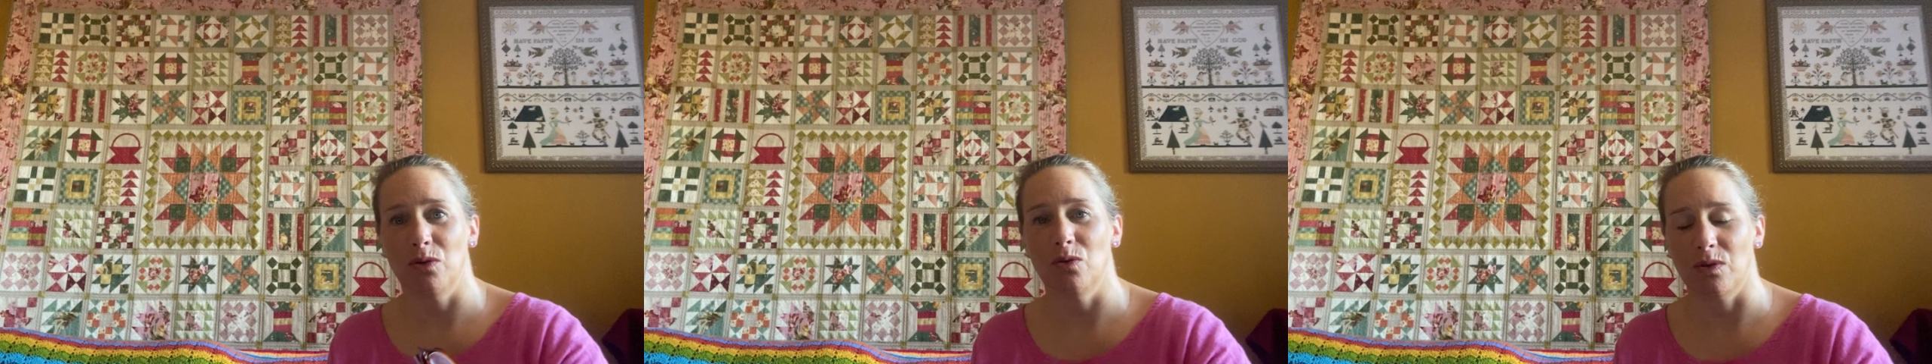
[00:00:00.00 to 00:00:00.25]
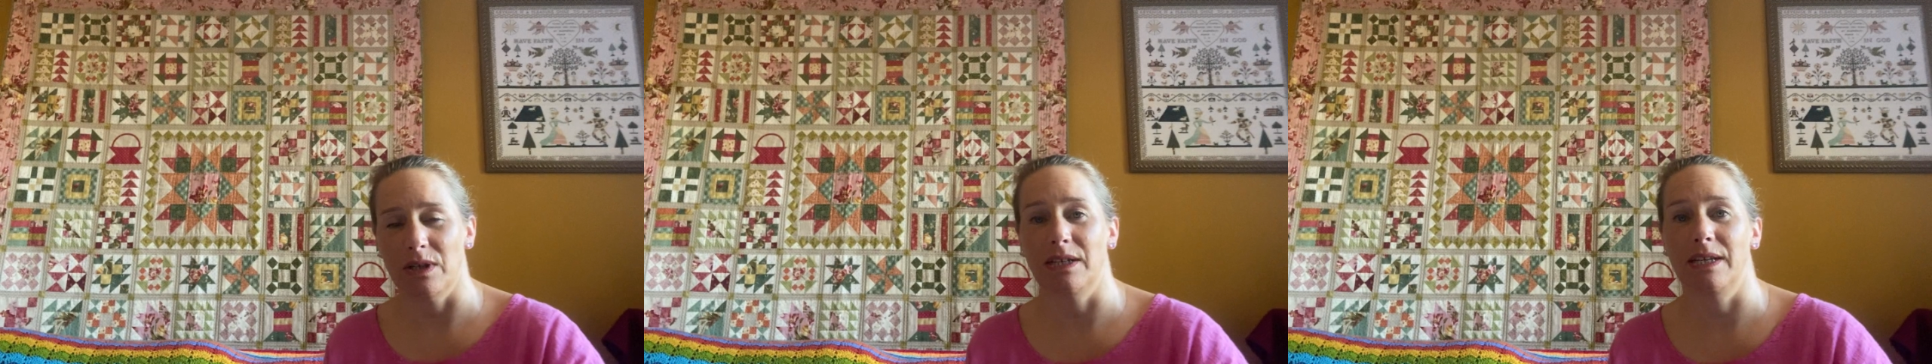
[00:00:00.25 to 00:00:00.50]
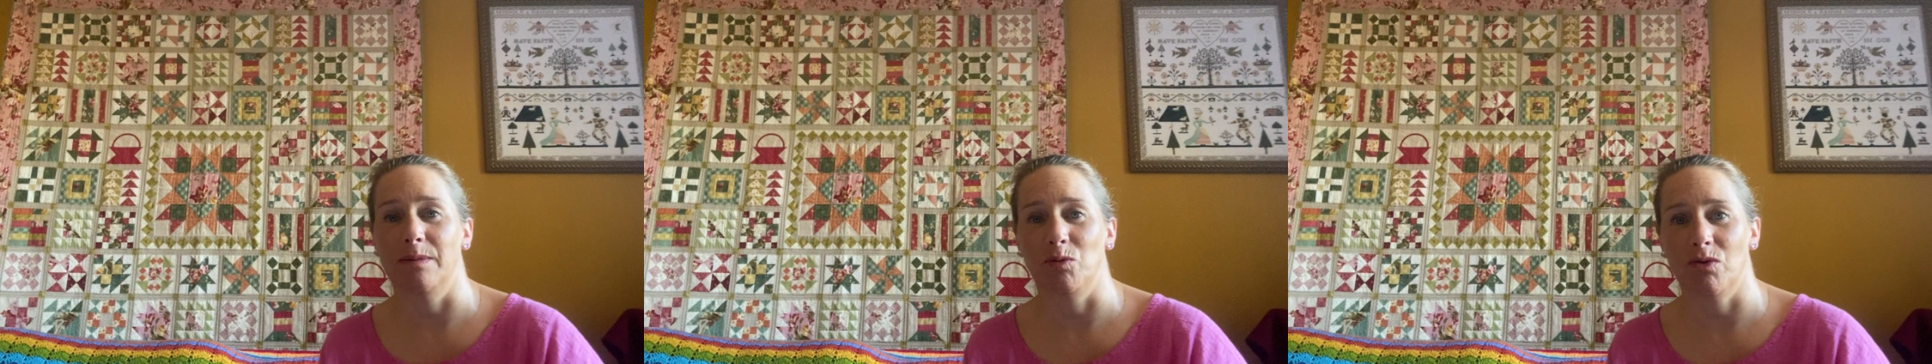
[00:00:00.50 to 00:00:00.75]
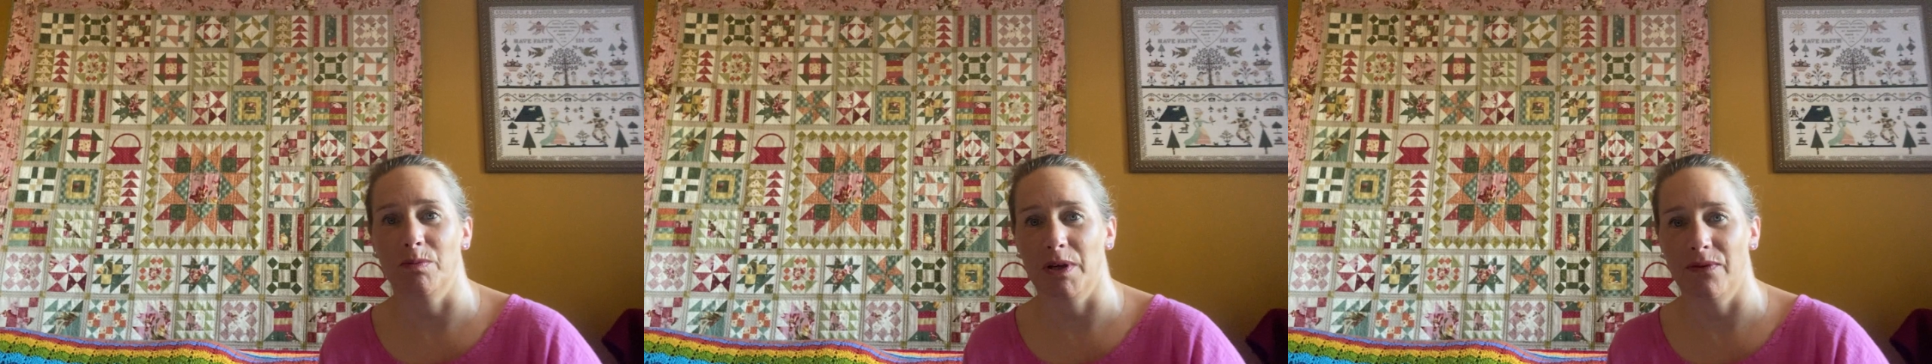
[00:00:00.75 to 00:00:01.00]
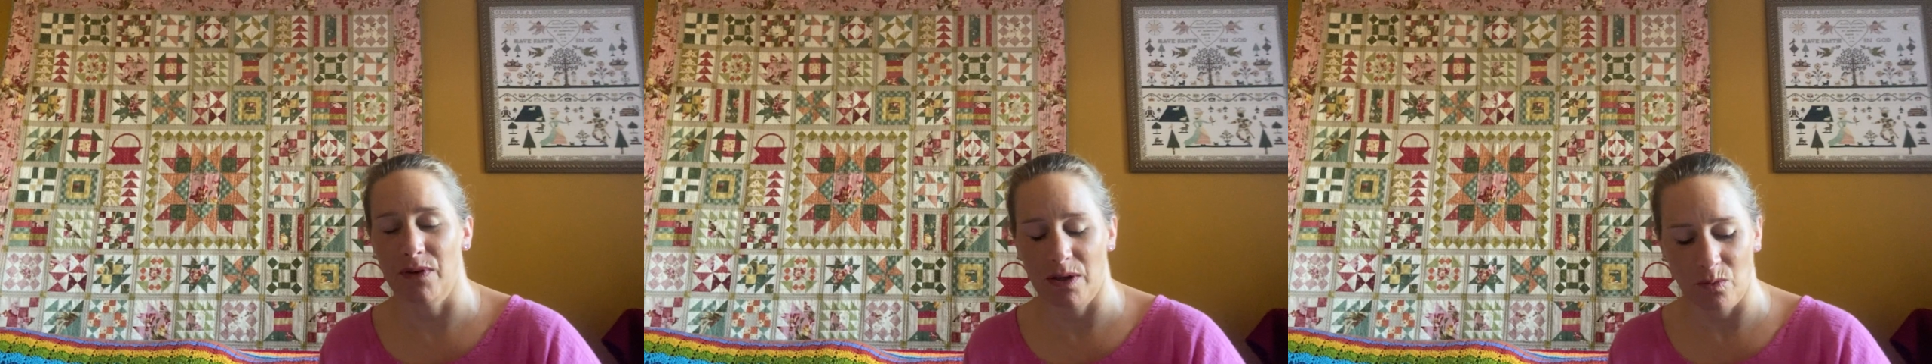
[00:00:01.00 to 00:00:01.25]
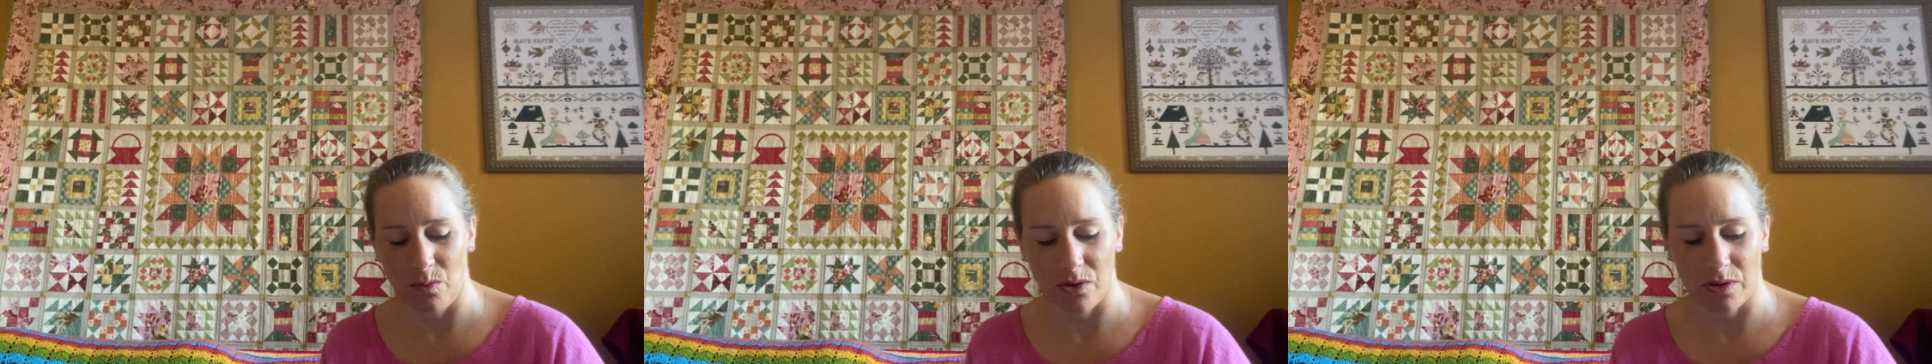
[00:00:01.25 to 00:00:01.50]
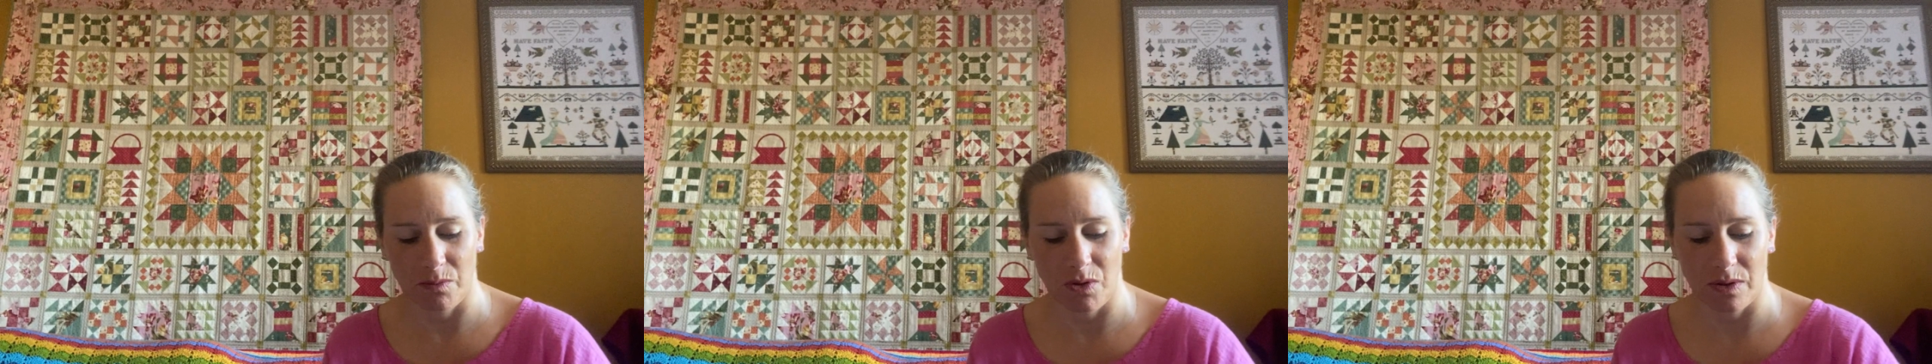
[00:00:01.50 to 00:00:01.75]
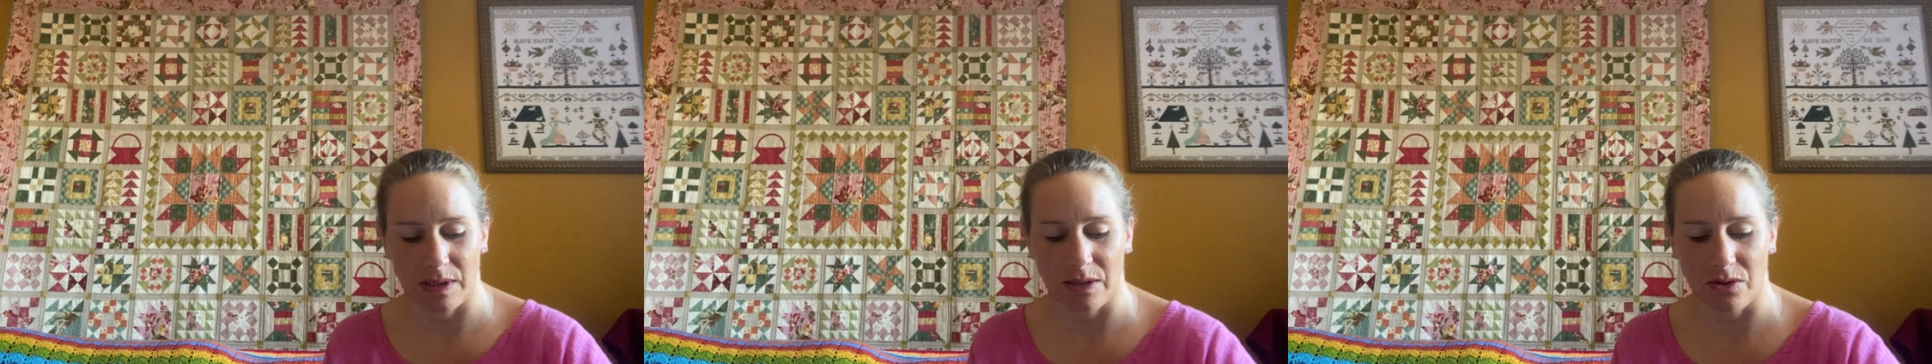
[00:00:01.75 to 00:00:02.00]
your names are in my phone, which I'm
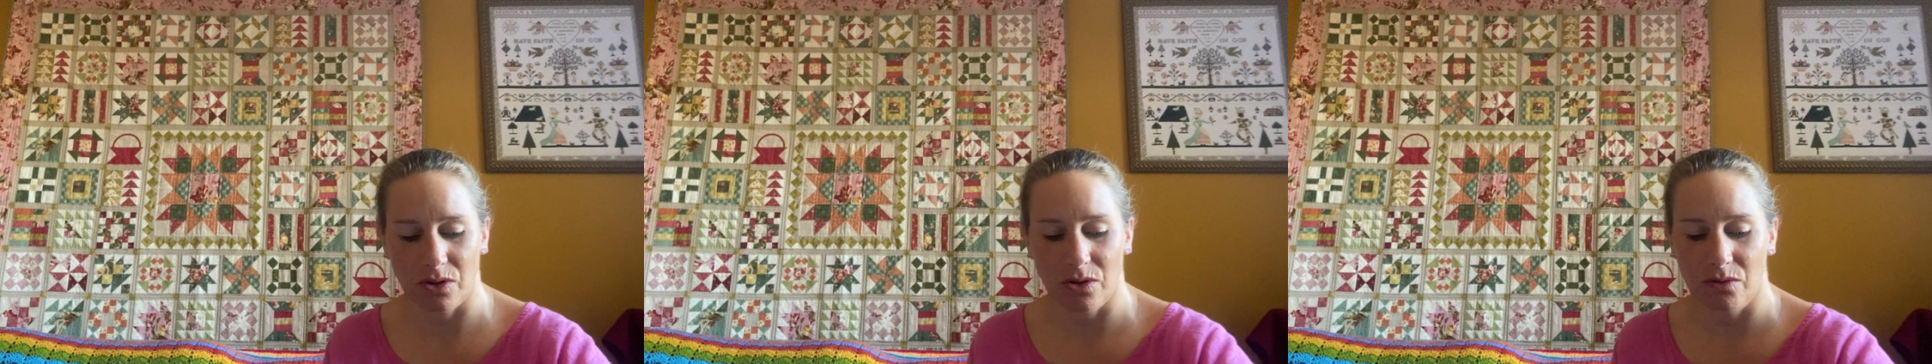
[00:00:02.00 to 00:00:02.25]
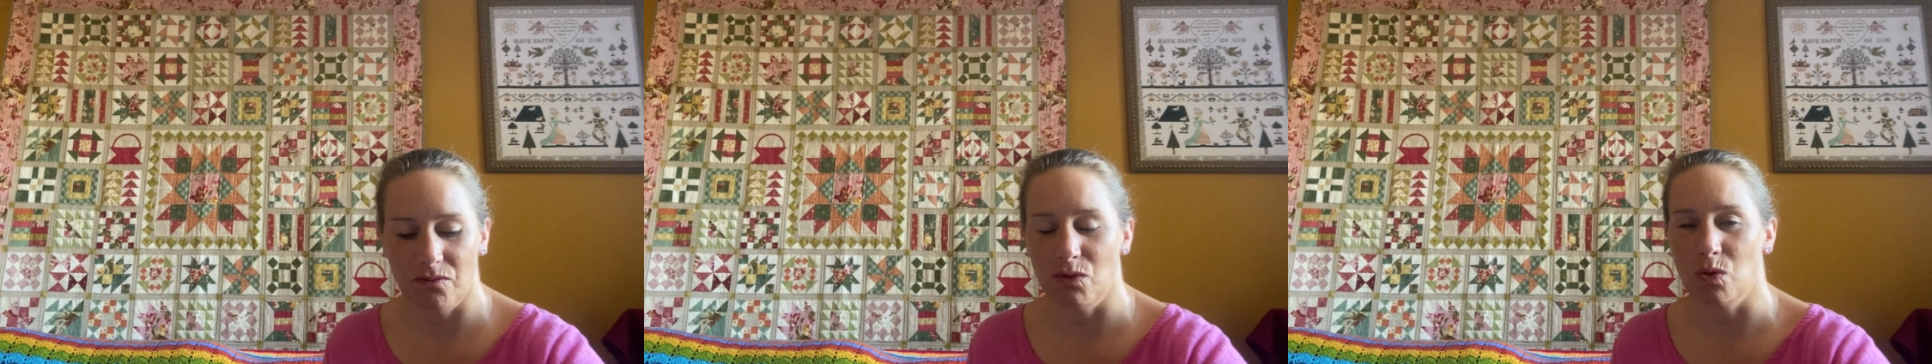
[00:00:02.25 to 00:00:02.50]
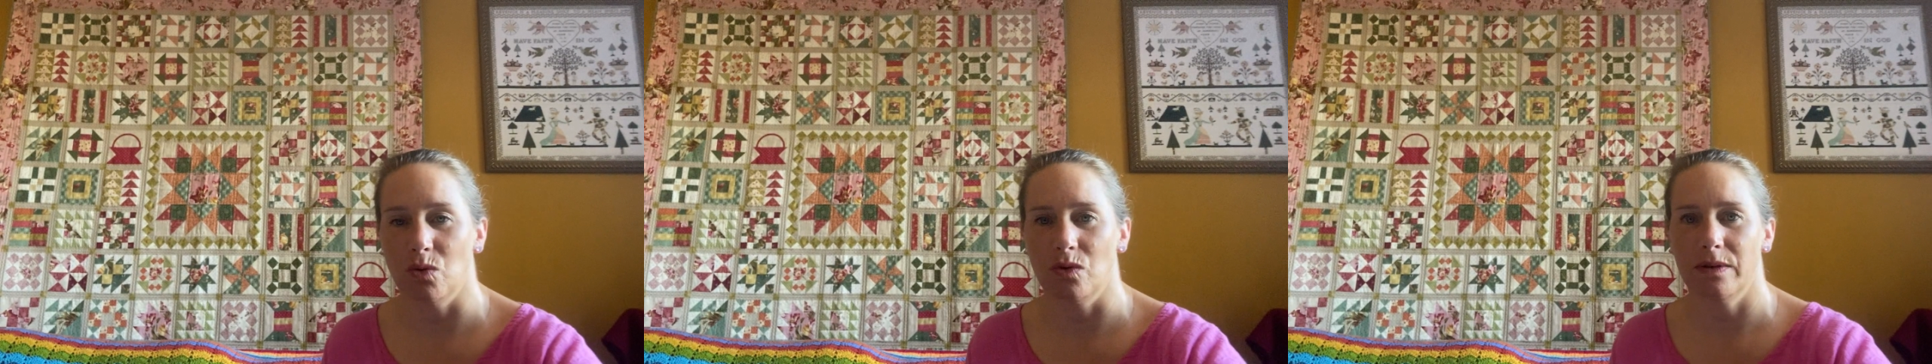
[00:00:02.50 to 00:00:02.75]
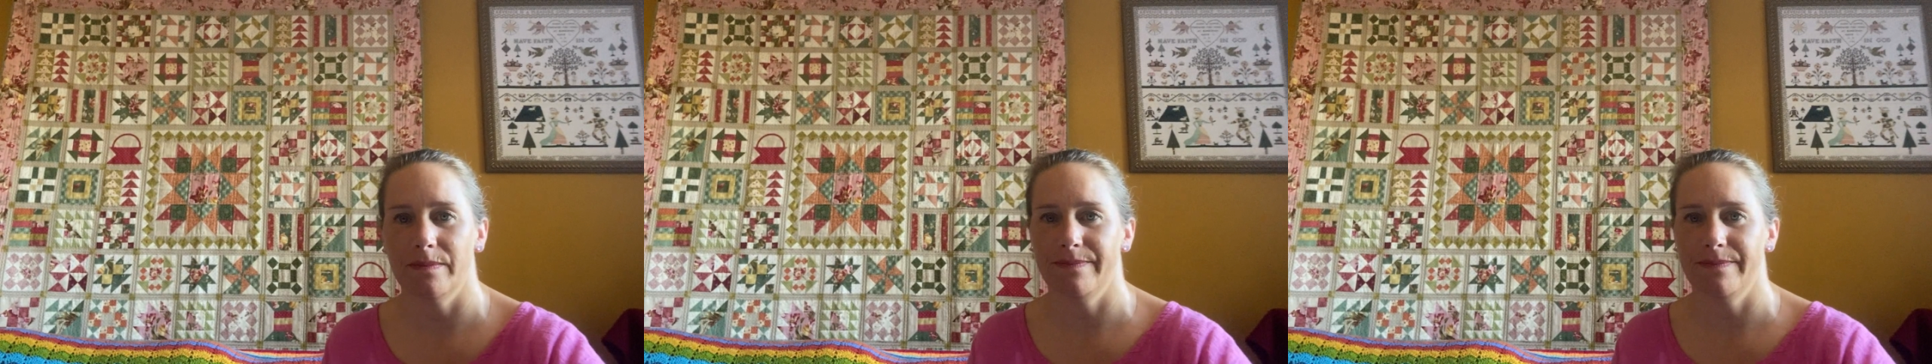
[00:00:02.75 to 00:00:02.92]
using to record.